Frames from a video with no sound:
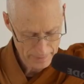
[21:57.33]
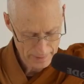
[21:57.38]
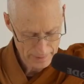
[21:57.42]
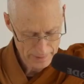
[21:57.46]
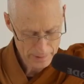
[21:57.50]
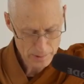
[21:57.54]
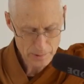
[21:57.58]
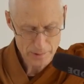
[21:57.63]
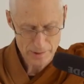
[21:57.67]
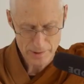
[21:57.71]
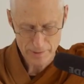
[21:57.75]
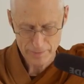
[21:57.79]

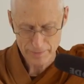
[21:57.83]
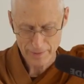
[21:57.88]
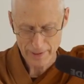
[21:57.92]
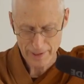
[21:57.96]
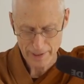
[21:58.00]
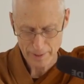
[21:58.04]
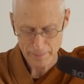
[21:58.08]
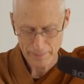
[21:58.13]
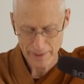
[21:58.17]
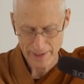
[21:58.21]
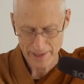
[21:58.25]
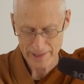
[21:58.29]
don't
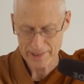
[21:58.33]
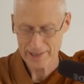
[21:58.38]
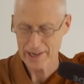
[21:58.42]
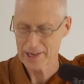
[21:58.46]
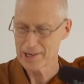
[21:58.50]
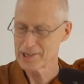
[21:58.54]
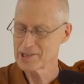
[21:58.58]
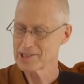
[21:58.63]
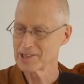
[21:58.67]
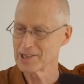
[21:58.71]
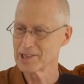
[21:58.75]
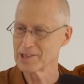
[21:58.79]
define
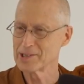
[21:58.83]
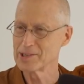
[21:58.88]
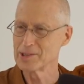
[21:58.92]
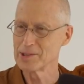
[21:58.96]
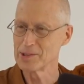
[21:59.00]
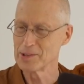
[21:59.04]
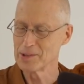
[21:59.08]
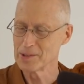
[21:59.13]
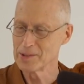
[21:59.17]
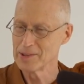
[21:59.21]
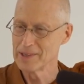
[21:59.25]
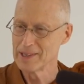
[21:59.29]
meditation in
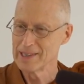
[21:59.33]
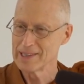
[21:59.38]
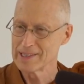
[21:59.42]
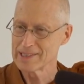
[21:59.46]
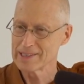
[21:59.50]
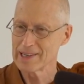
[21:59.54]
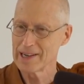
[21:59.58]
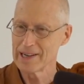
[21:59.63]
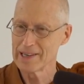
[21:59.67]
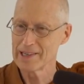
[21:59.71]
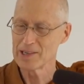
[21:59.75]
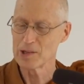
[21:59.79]
too
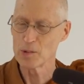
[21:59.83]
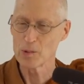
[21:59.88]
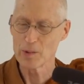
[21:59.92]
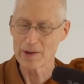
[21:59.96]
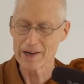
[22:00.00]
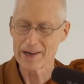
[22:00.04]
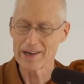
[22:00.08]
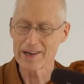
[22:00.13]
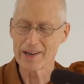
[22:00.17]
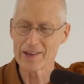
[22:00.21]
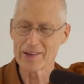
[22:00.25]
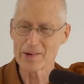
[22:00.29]
tight a
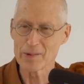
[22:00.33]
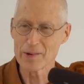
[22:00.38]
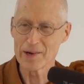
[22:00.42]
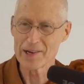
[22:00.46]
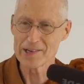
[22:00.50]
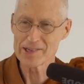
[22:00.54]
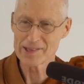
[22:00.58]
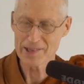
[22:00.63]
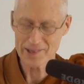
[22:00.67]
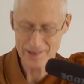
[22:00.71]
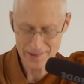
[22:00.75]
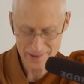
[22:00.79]
way,
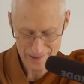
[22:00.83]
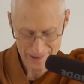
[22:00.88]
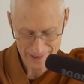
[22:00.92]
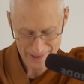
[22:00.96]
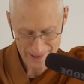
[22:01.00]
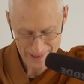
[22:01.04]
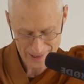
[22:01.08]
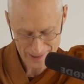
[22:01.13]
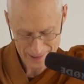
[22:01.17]
otherwise, it could lead